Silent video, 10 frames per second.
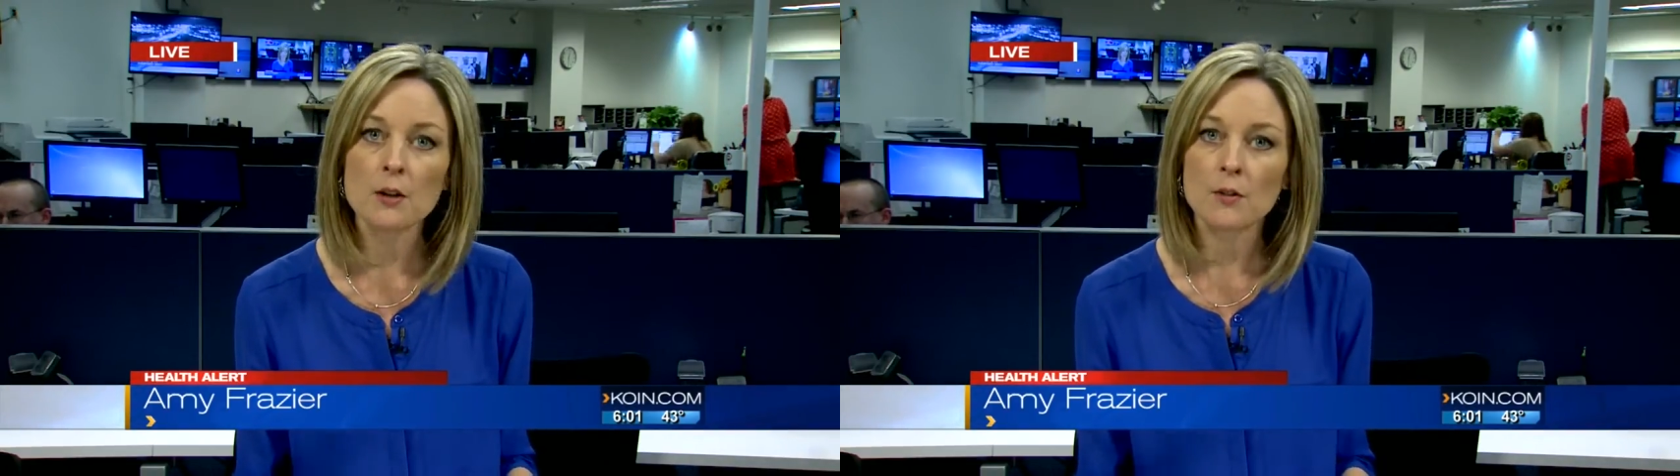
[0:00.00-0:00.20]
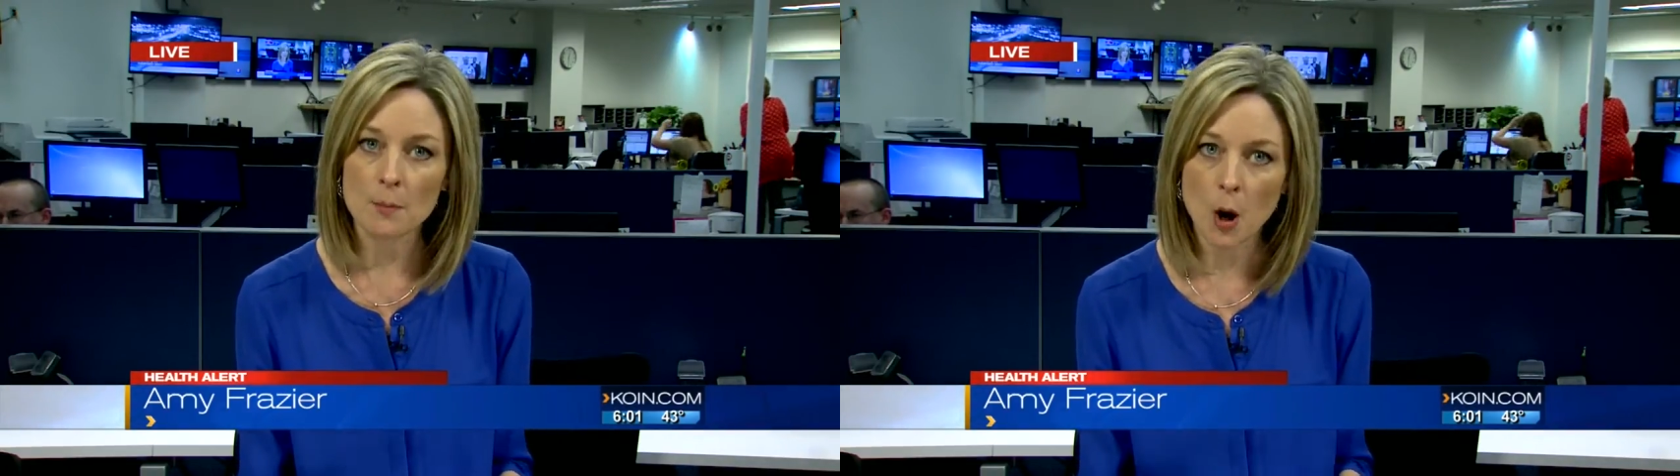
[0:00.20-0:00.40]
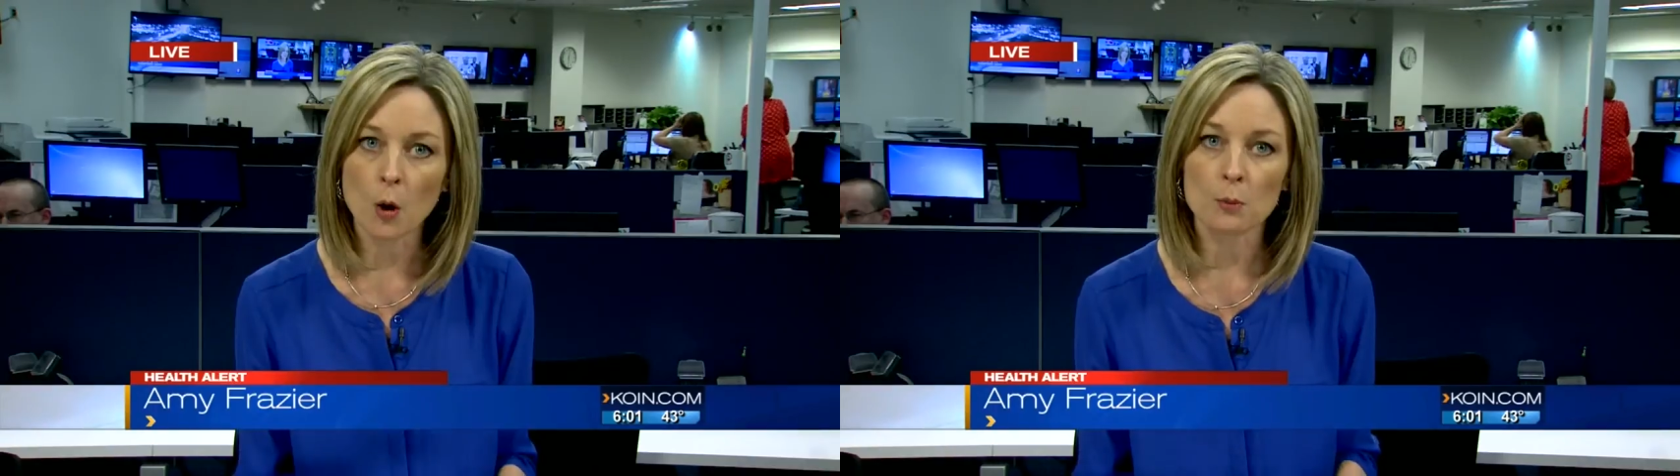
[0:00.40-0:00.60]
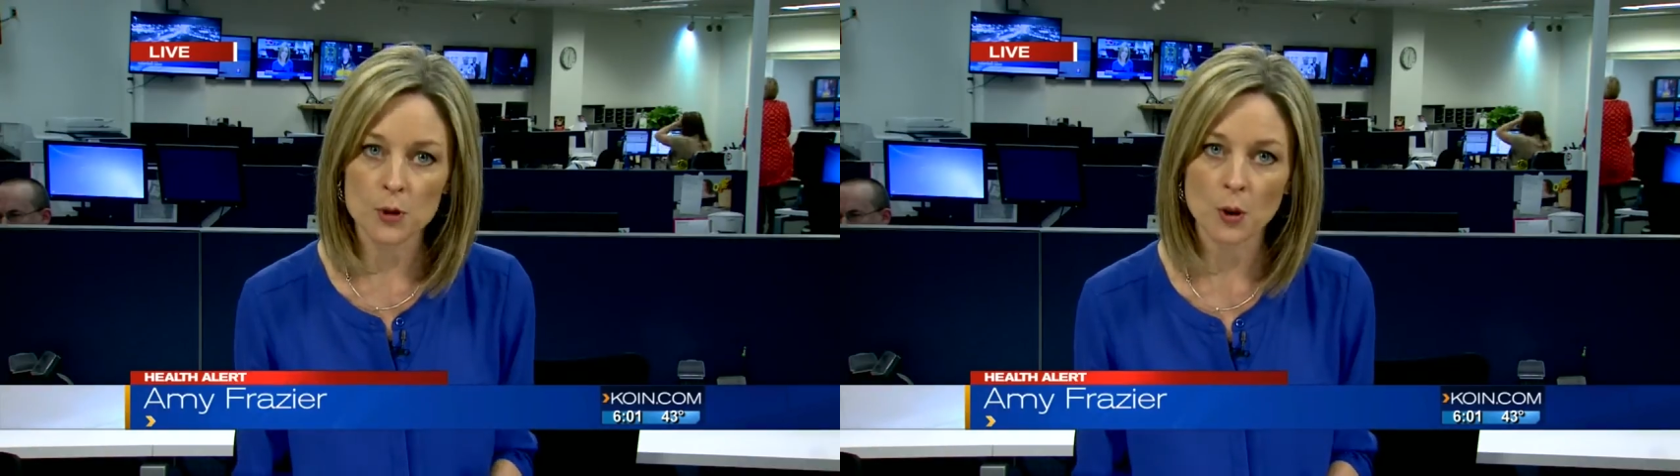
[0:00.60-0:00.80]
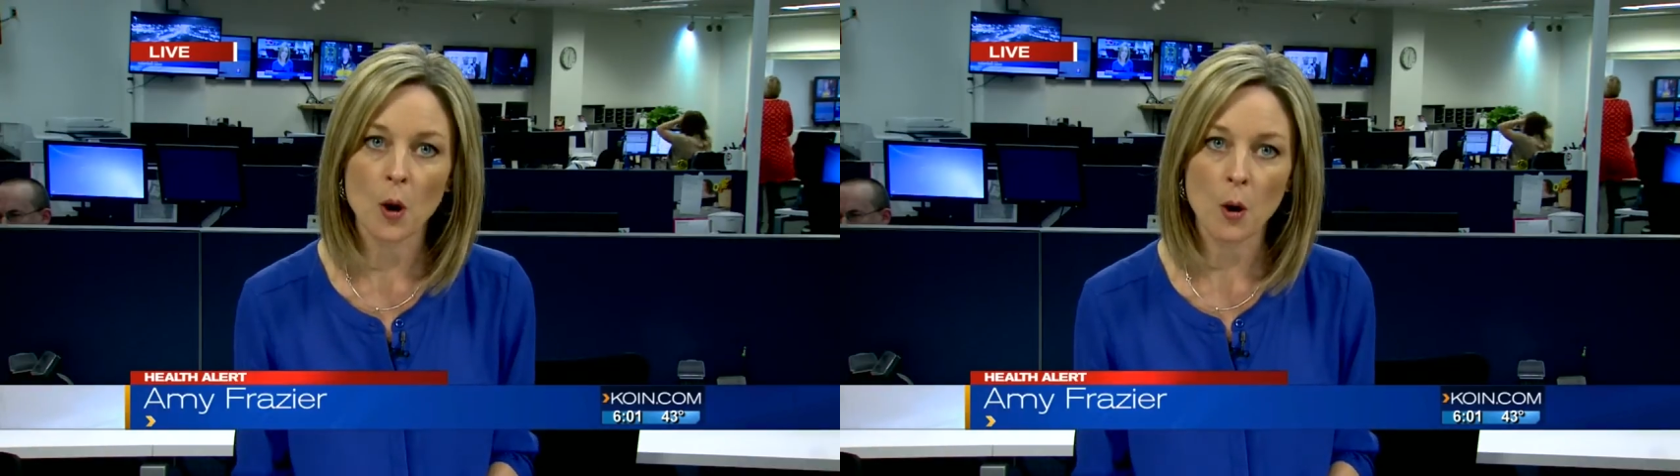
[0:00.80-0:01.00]
from home
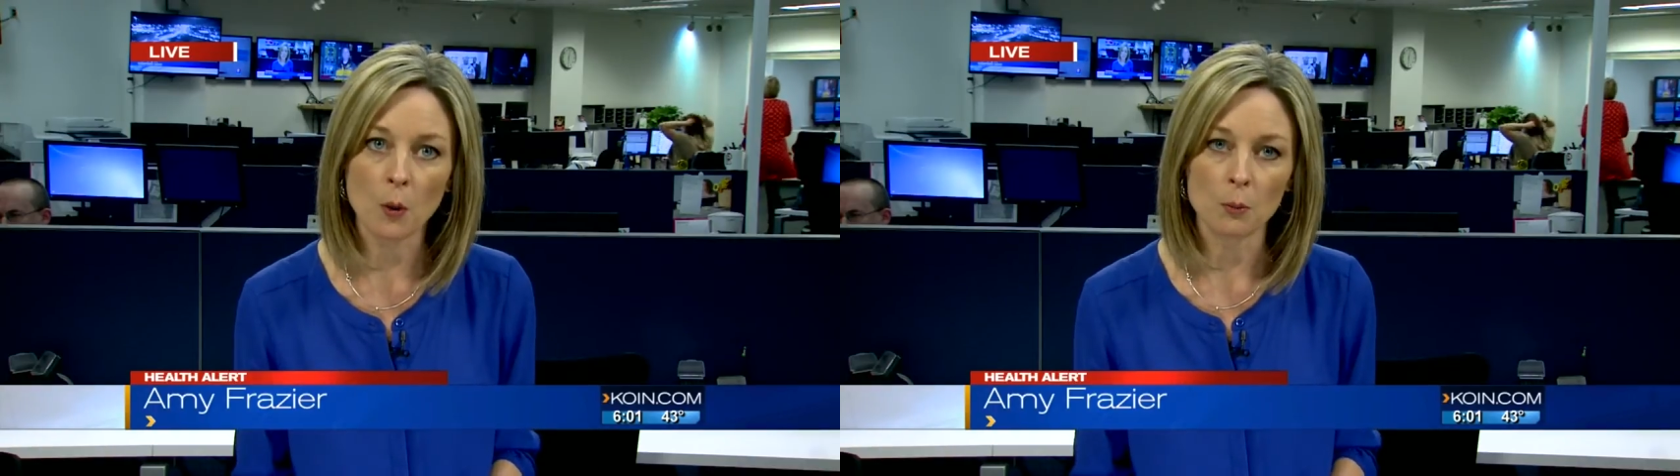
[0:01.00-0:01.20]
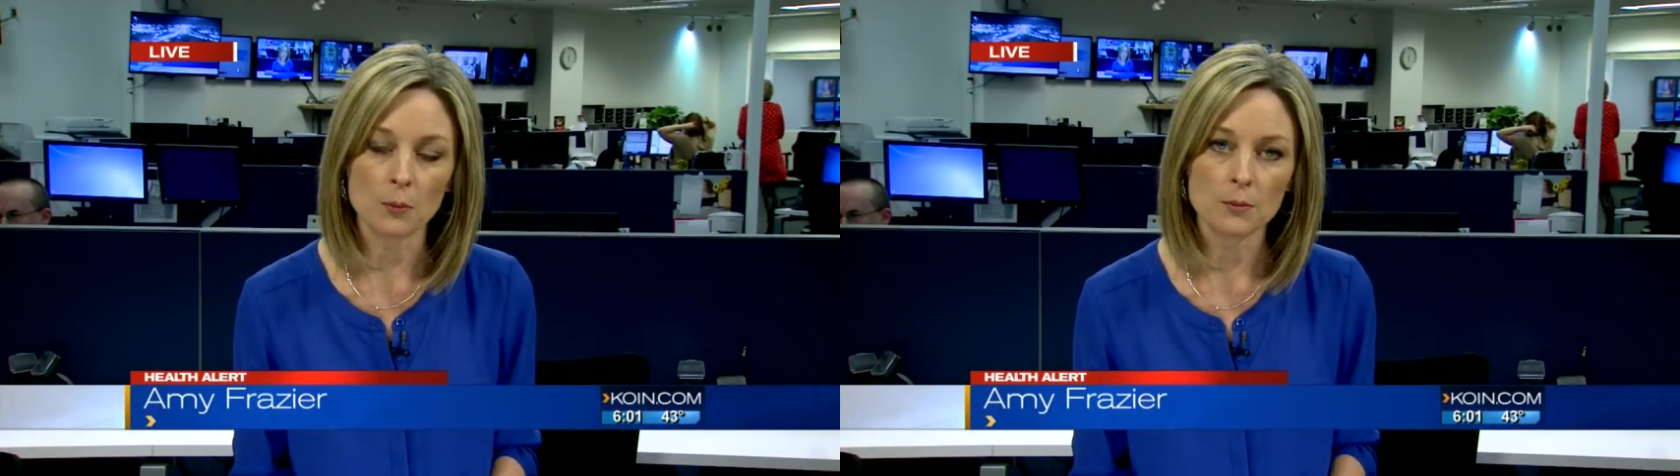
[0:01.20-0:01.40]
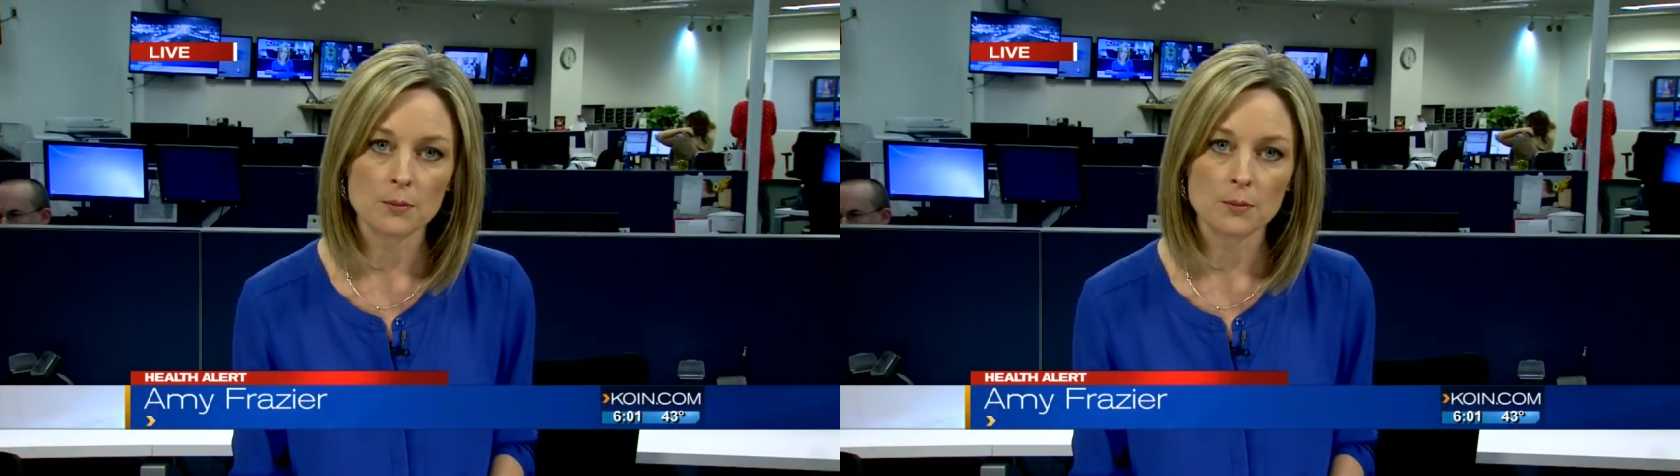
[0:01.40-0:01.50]
to home.